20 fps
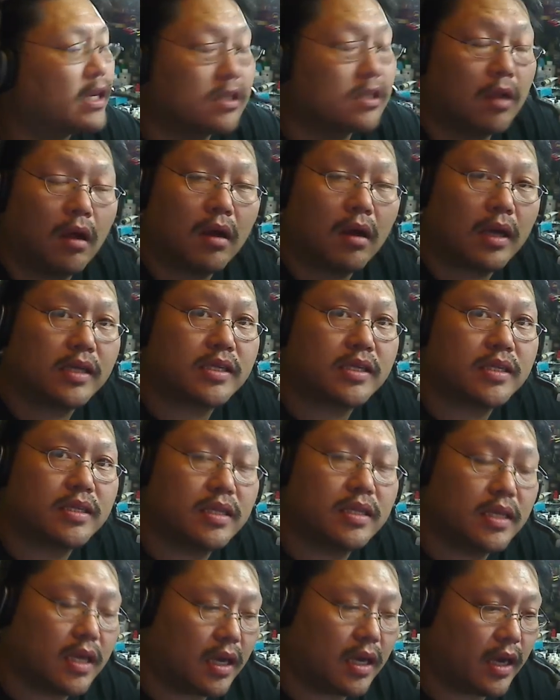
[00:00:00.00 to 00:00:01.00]
As long
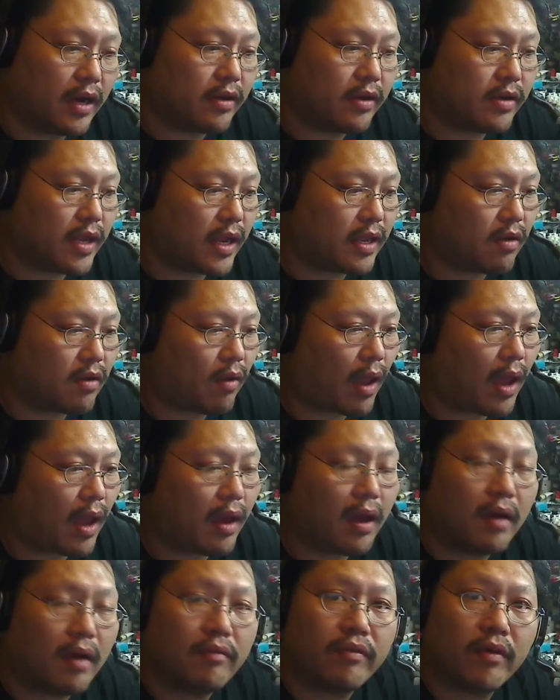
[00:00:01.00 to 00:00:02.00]
as the air tank you
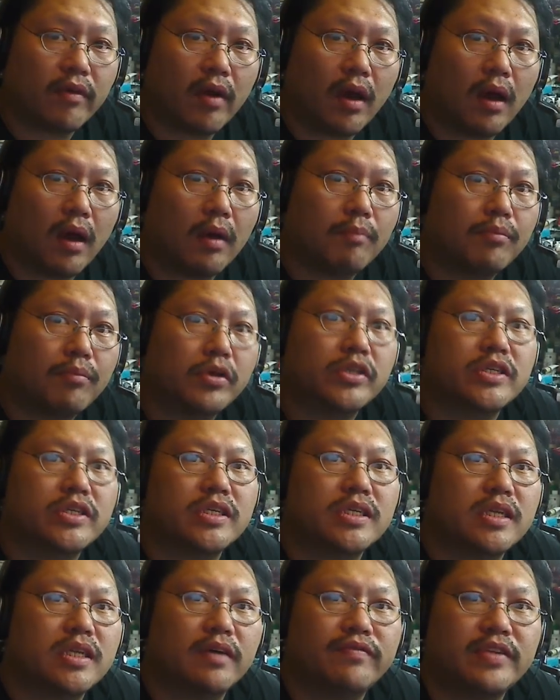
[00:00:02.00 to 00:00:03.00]
have
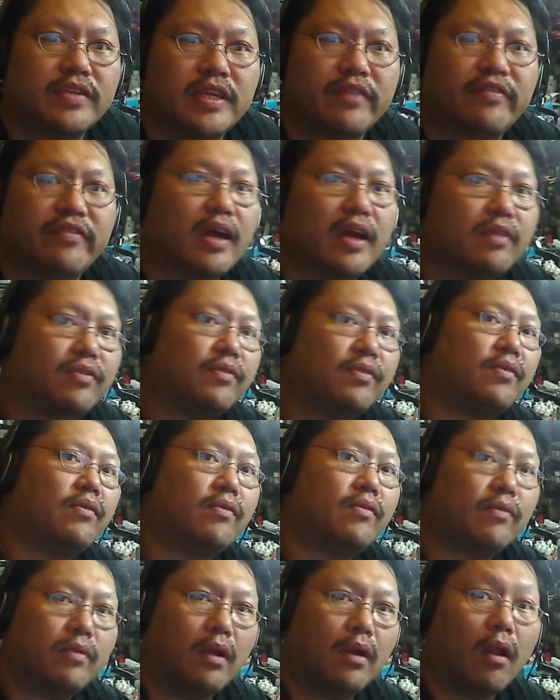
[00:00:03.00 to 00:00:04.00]
pushes enough CFI
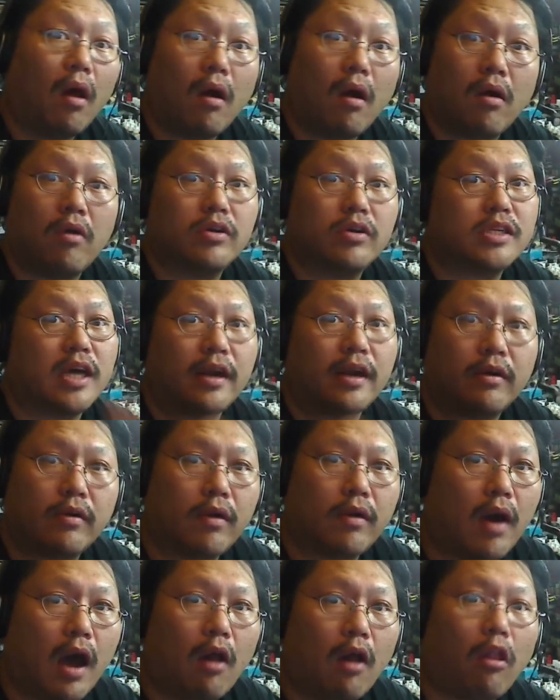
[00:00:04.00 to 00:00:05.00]
through a long hose, I
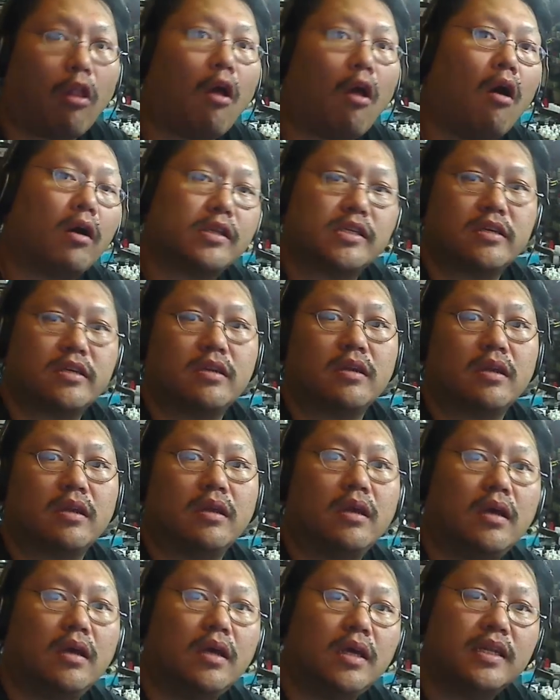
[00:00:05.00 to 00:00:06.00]
don't know how long it's
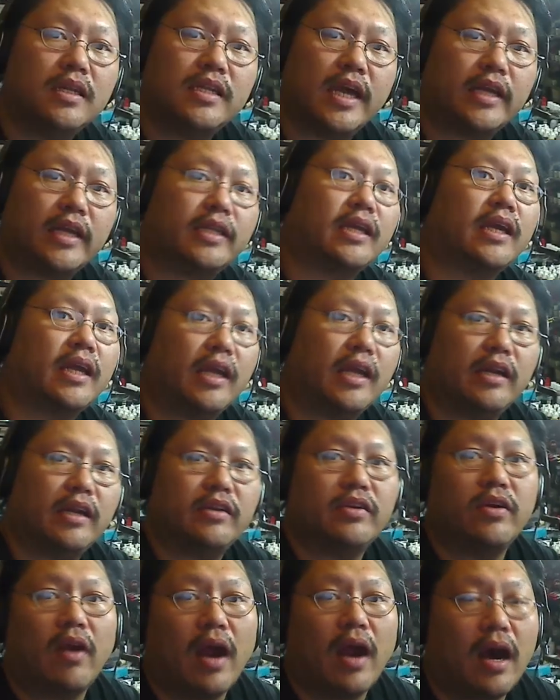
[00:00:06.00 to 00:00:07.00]
going to take to get
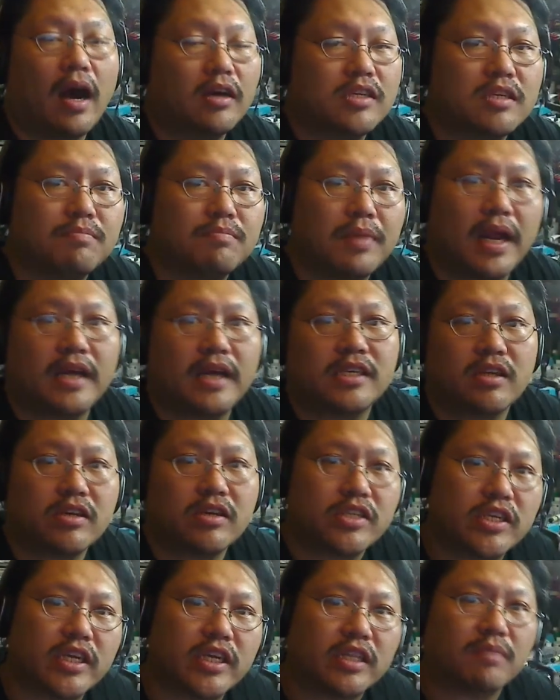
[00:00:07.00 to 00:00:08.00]
into your house, but
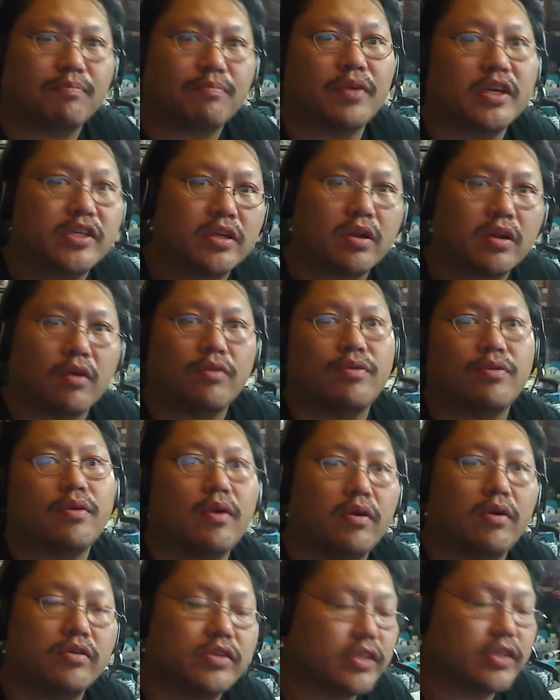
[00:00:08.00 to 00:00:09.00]
as long as you get the pressure to go
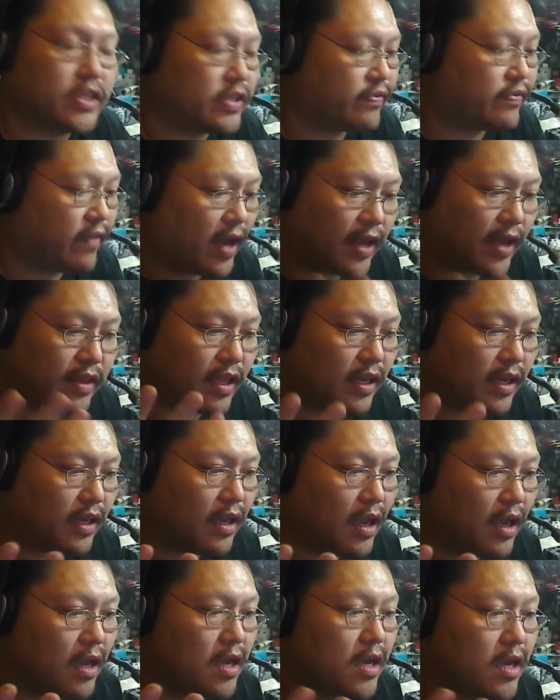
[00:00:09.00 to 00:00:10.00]
through the hose just fine,
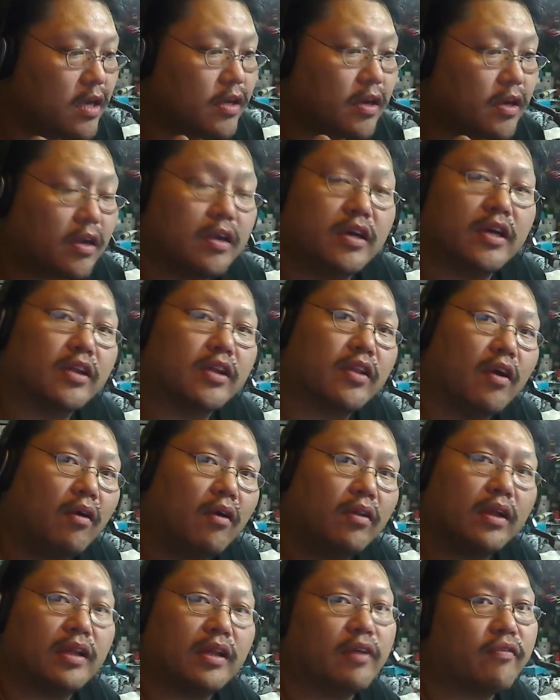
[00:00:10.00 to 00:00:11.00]
then you're good.
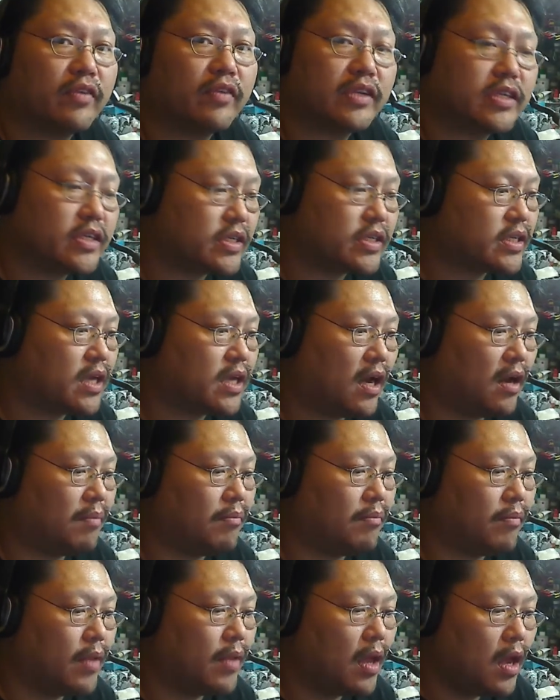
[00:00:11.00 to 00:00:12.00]
The only difference is
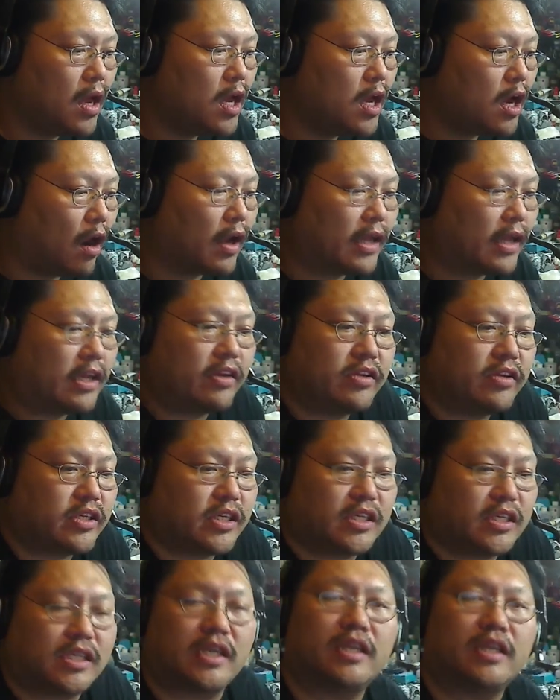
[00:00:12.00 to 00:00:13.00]
all you have to
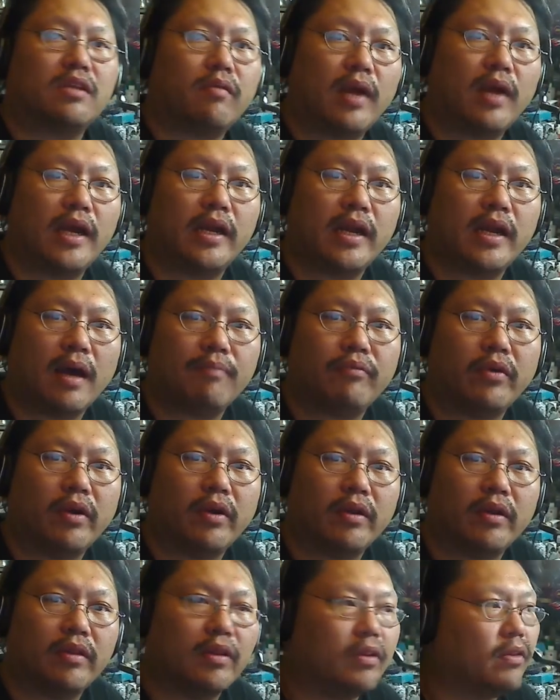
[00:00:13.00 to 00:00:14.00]
do is just get the right
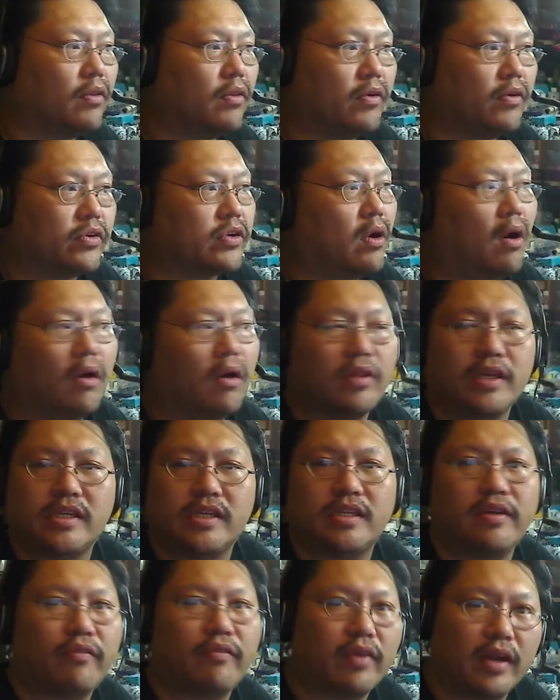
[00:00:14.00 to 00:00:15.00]
adapter, and there's all
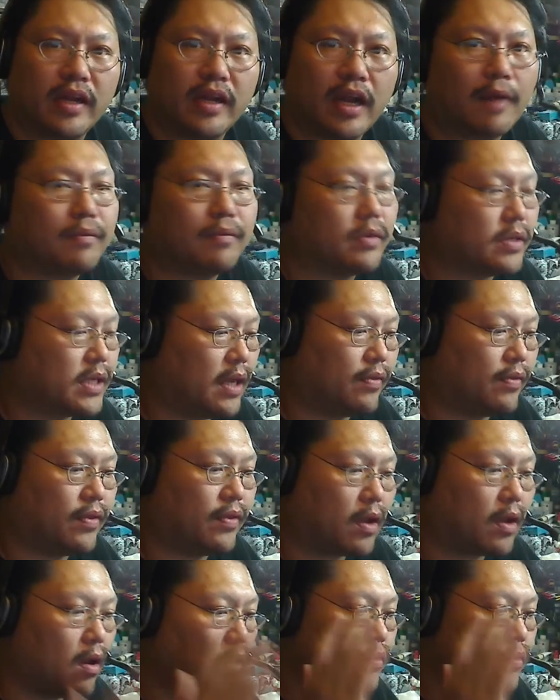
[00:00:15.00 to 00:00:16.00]
these different adapters
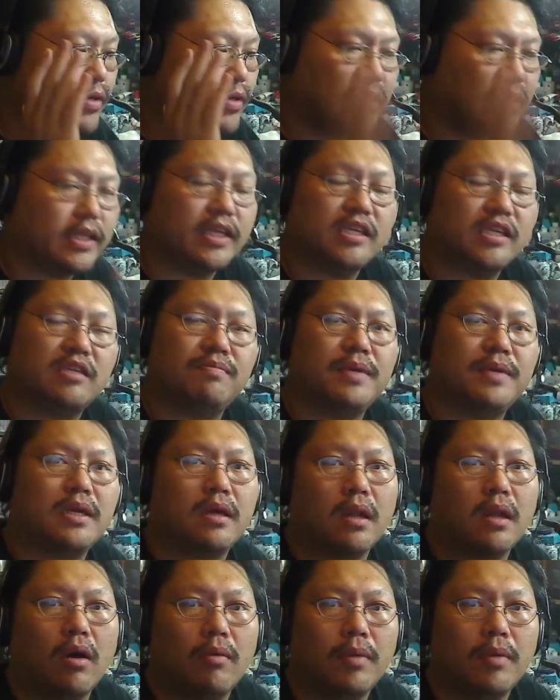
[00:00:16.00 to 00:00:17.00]
out there. Go to
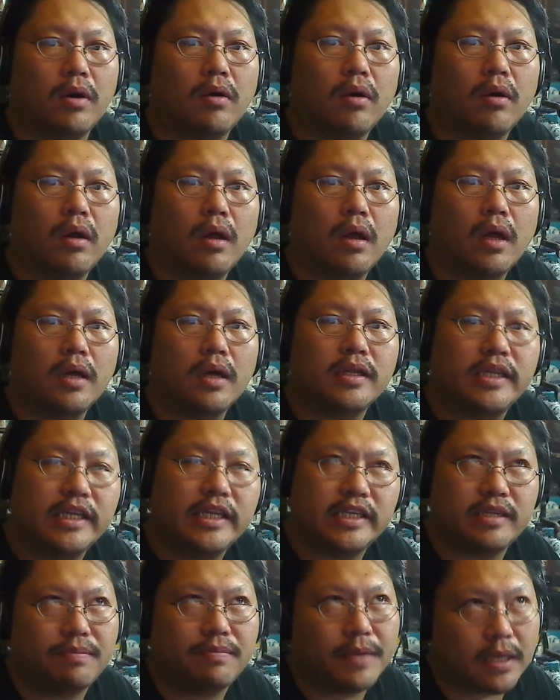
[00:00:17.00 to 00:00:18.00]

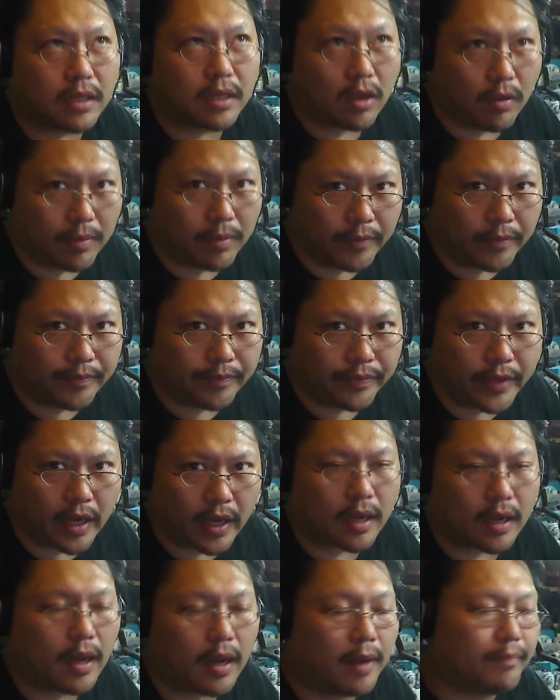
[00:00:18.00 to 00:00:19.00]

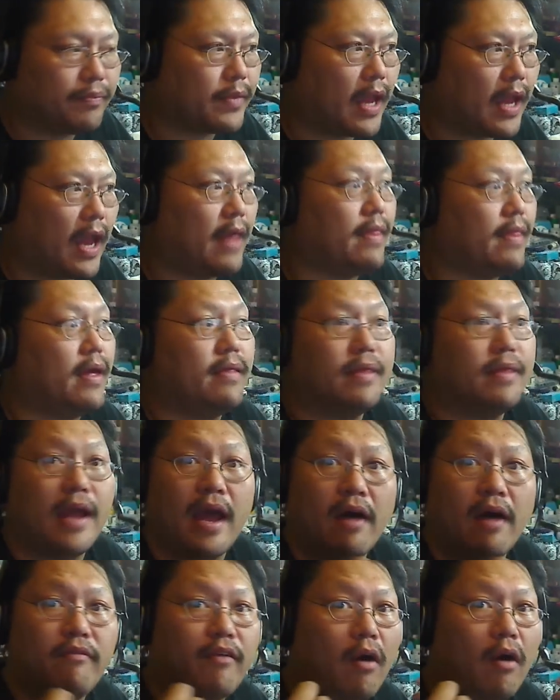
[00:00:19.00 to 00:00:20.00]
tcpglobal.com, and
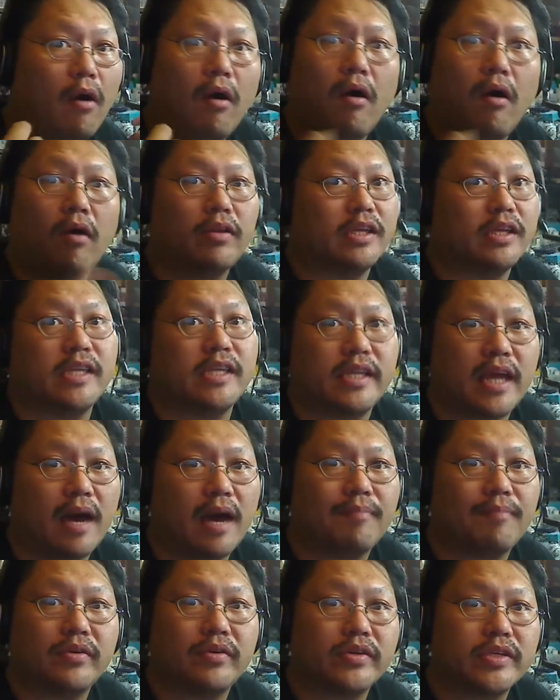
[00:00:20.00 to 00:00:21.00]
then they have all these
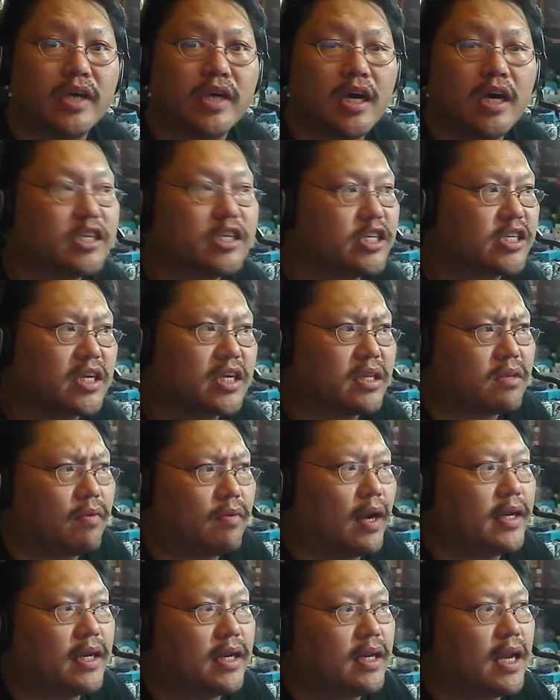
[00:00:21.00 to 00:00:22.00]
adapters. Just
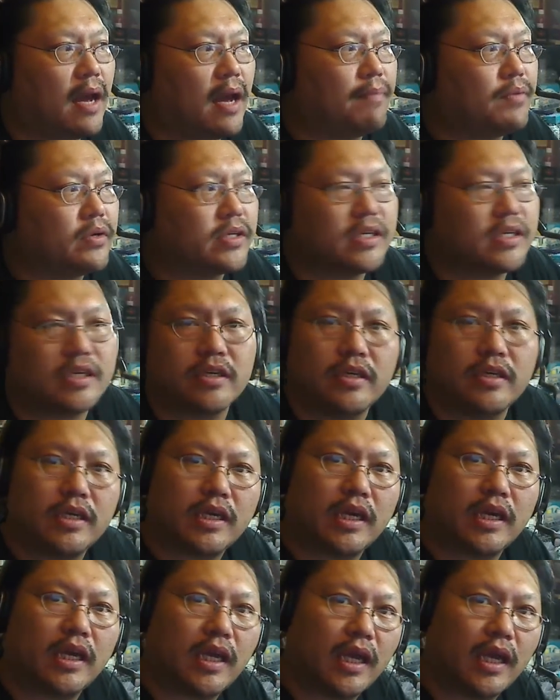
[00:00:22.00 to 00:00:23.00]
get the right adapters
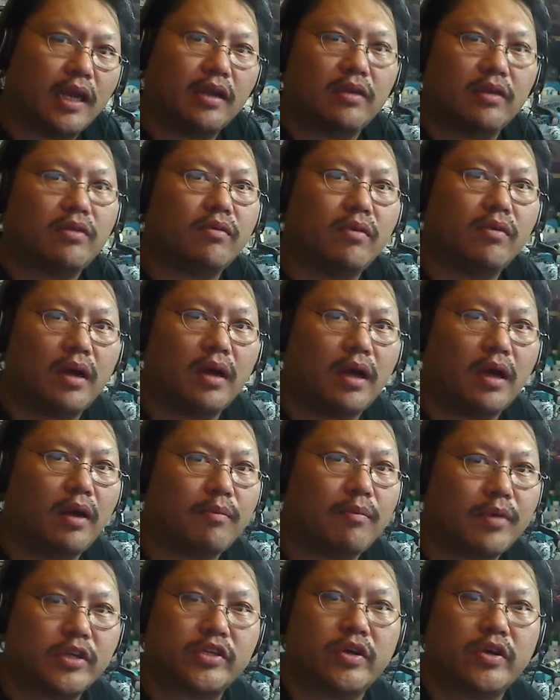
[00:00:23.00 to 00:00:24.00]
until you can get into
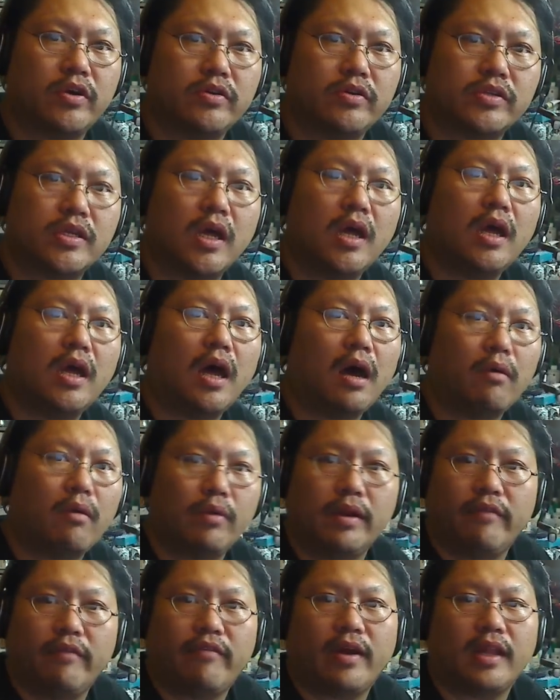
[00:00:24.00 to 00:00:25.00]
an airbrush hose
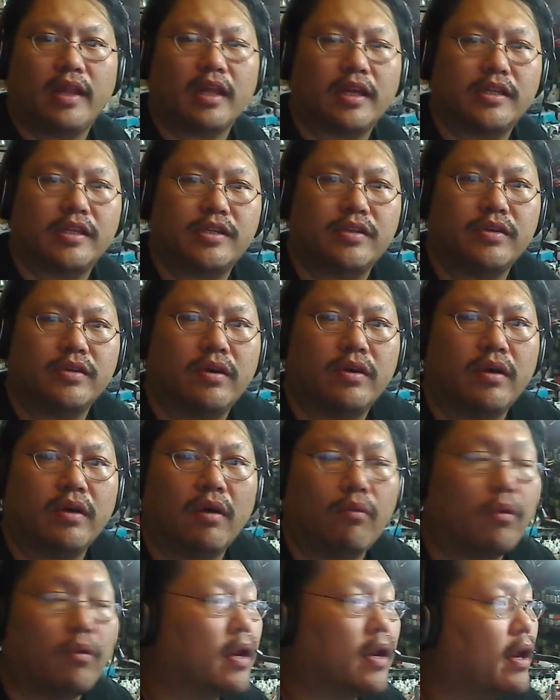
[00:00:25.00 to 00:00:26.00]
when it finally gets to
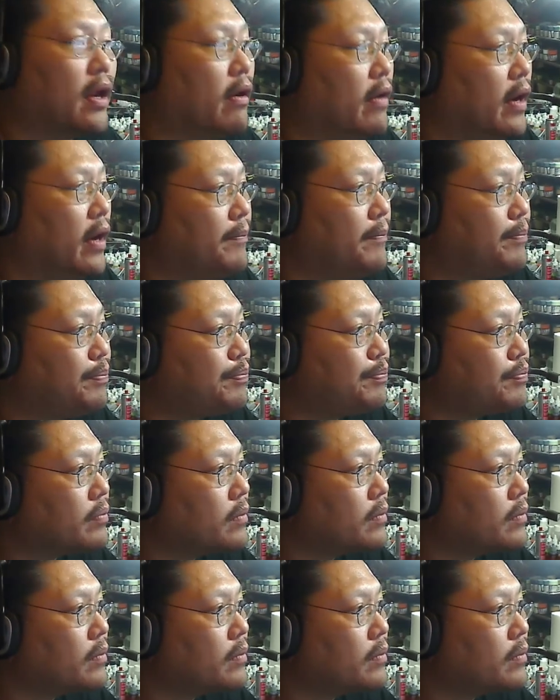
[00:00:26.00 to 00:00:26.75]
your work area.